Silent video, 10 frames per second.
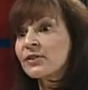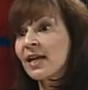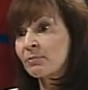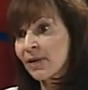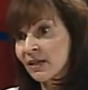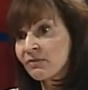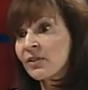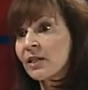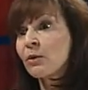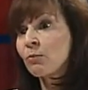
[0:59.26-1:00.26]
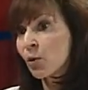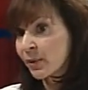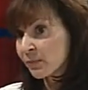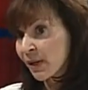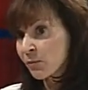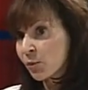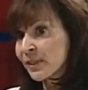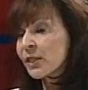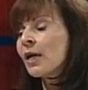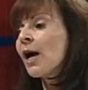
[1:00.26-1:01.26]
that benefit moment by
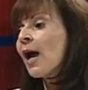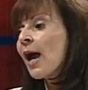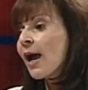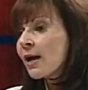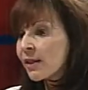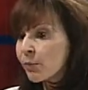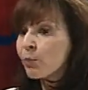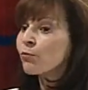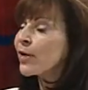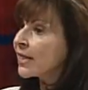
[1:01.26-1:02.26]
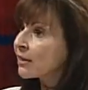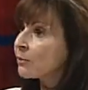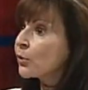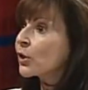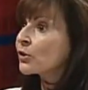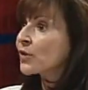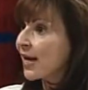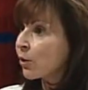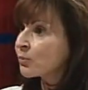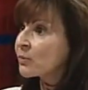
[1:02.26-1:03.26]
moment. Reading the books
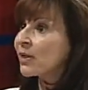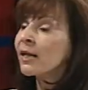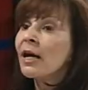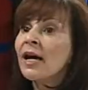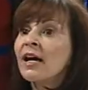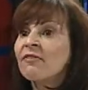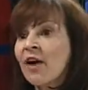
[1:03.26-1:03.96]
helps me. If